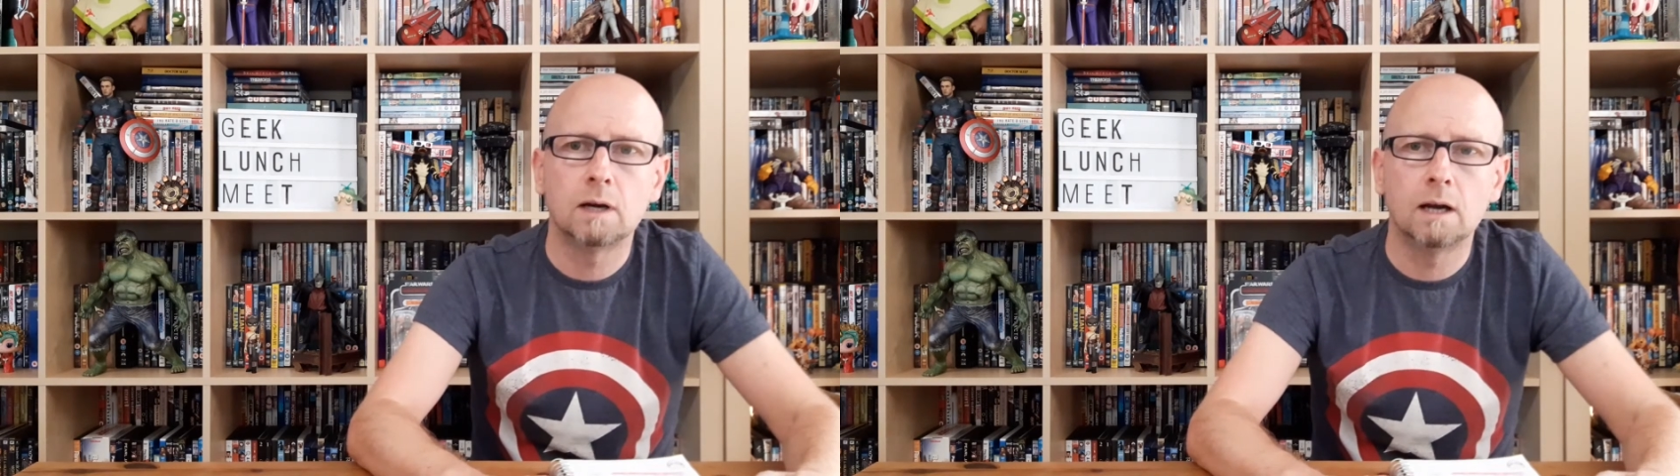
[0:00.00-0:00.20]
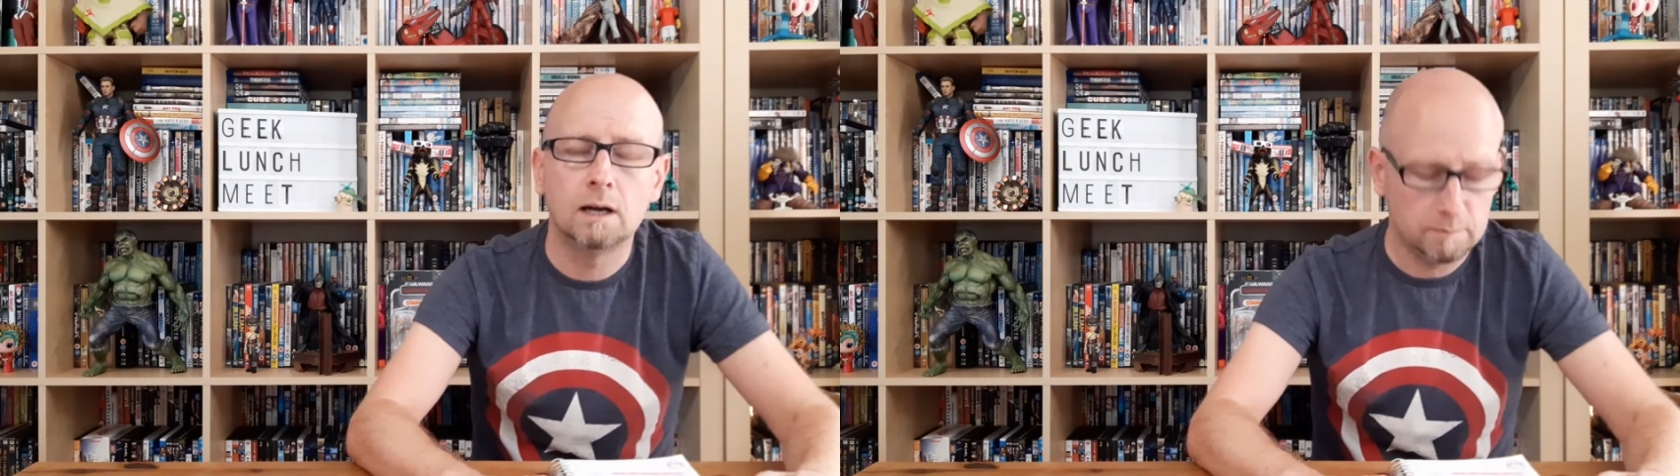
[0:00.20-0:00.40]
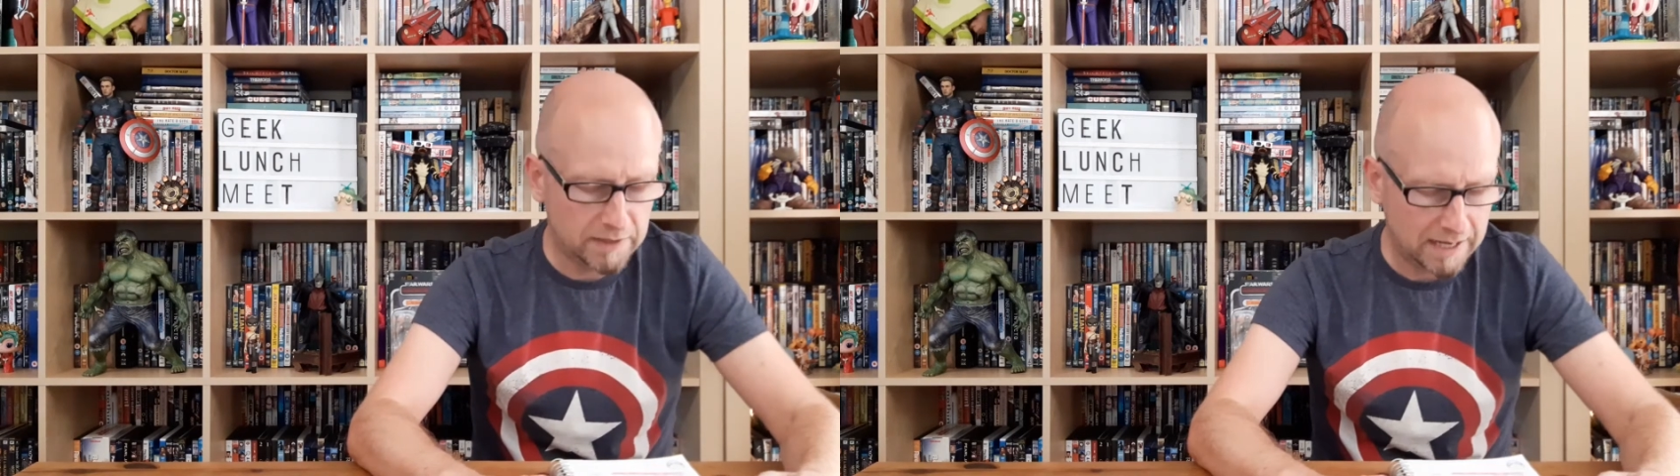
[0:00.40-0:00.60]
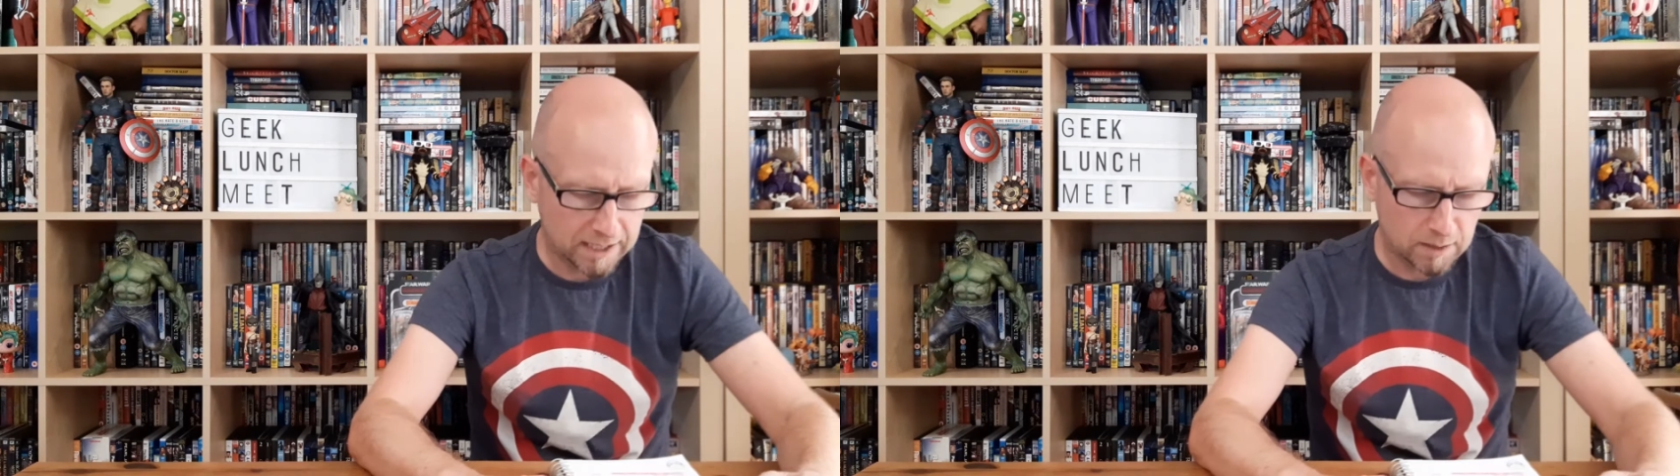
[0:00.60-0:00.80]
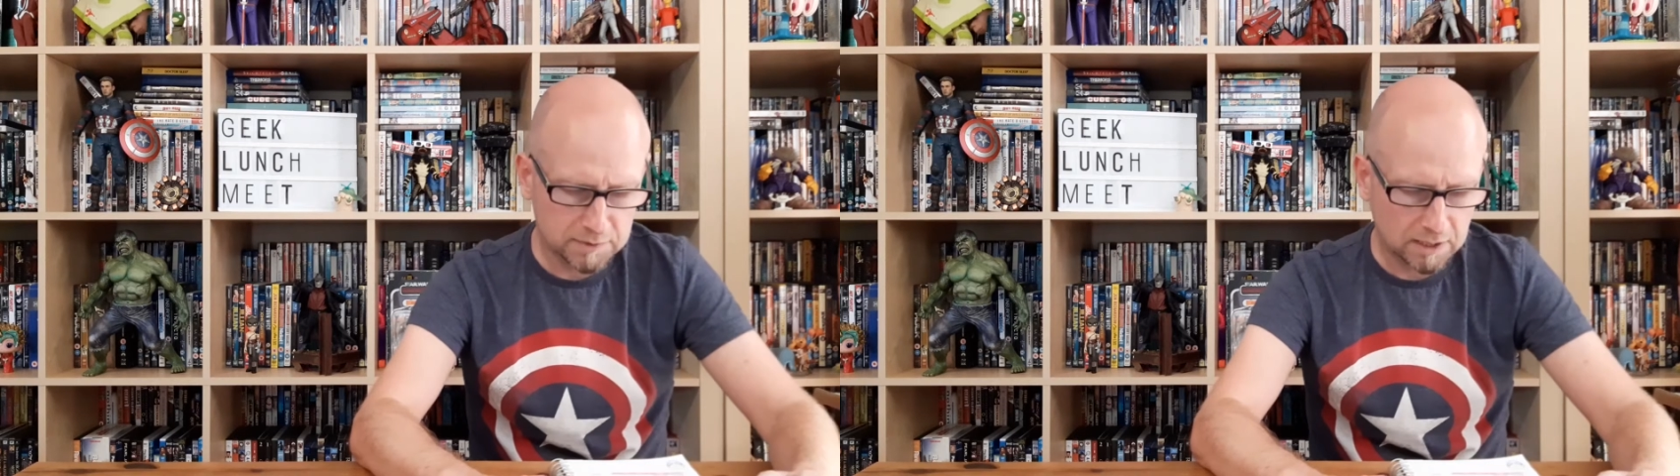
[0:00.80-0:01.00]
that
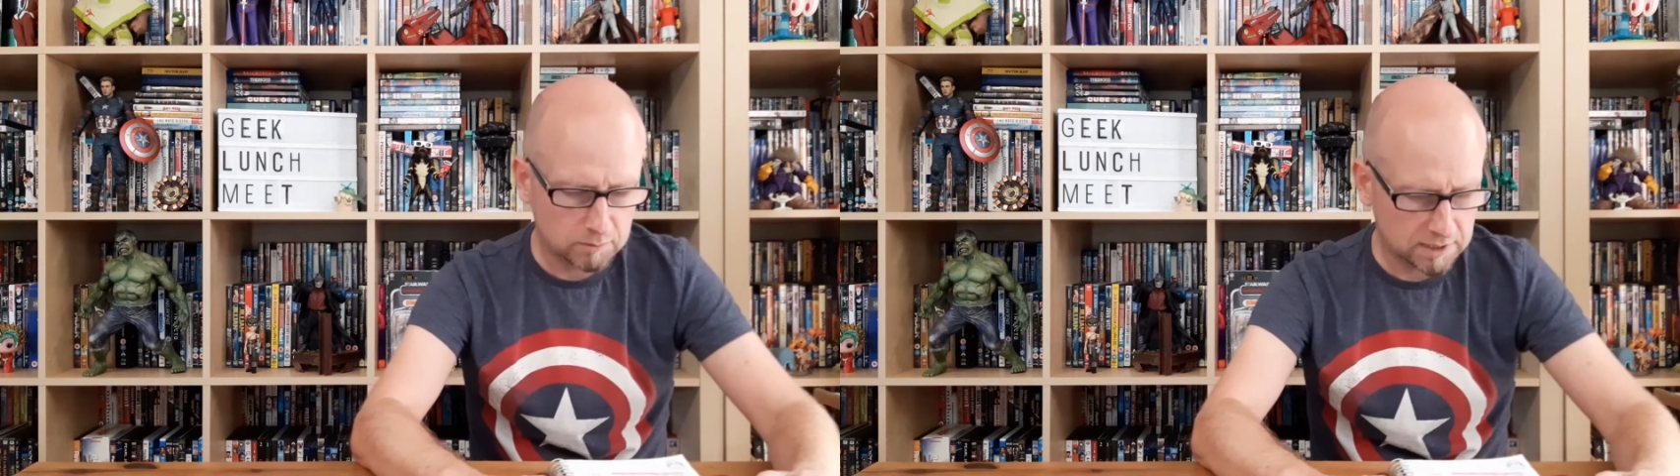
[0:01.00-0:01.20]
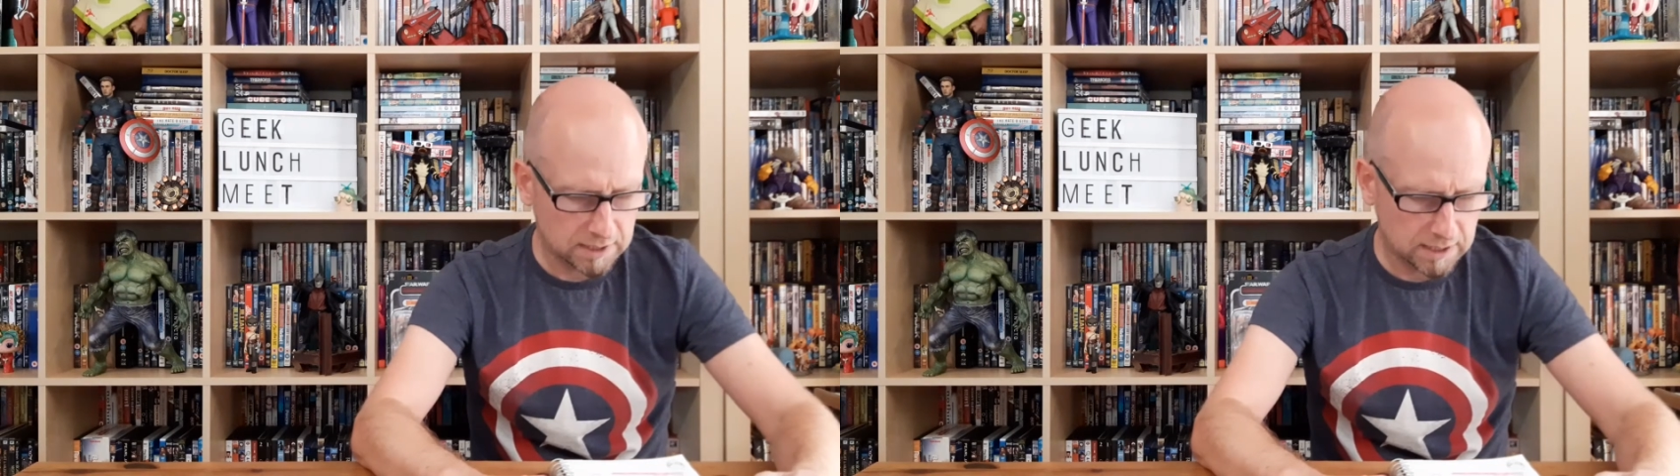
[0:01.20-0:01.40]
comes out